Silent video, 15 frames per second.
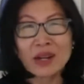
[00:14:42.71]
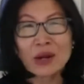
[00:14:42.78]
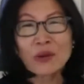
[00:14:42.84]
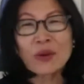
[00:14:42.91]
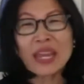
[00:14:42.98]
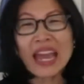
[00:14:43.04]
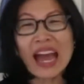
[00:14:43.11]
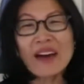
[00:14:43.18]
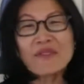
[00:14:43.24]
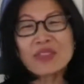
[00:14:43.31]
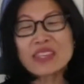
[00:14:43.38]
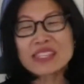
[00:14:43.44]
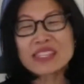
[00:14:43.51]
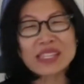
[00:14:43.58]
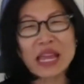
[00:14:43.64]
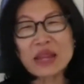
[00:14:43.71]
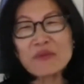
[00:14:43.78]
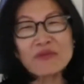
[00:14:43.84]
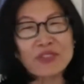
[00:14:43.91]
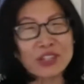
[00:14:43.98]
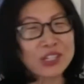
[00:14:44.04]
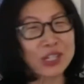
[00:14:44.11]
we have the
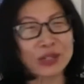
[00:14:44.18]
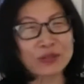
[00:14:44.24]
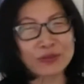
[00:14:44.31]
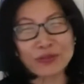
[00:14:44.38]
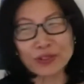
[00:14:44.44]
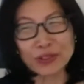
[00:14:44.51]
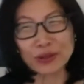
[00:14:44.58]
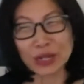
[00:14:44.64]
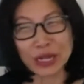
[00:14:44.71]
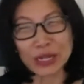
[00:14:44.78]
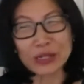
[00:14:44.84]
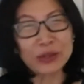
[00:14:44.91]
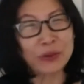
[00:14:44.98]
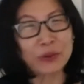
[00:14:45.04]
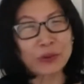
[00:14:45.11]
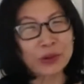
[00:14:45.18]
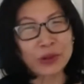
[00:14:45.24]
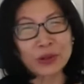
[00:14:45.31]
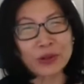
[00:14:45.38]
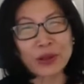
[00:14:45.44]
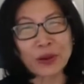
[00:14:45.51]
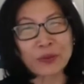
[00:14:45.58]
same vision for the kind of
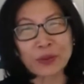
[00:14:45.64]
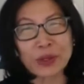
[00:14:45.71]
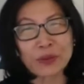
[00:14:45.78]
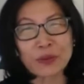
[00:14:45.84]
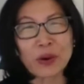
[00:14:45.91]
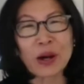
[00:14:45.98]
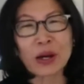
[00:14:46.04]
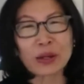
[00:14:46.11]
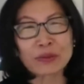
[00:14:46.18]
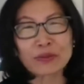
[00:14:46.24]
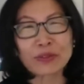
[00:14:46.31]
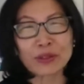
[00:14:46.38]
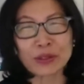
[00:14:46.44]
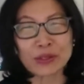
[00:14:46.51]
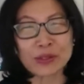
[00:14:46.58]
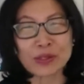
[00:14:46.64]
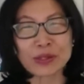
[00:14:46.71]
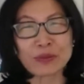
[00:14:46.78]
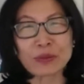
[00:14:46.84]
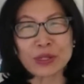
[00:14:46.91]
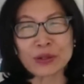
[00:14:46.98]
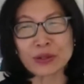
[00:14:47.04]
world that we want for these
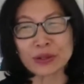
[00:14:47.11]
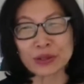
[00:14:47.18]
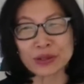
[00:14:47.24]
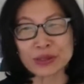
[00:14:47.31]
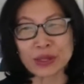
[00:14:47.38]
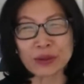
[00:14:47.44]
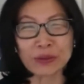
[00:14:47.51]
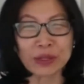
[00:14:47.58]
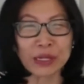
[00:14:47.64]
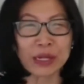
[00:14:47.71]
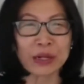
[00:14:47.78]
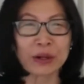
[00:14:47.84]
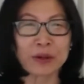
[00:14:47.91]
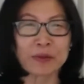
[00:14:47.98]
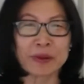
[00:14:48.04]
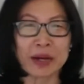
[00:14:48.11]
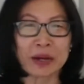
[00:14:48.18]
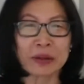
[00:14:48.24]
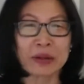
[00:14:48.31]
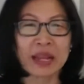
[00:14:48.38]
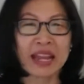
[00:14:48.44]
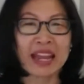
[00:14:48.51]
communities that we care about.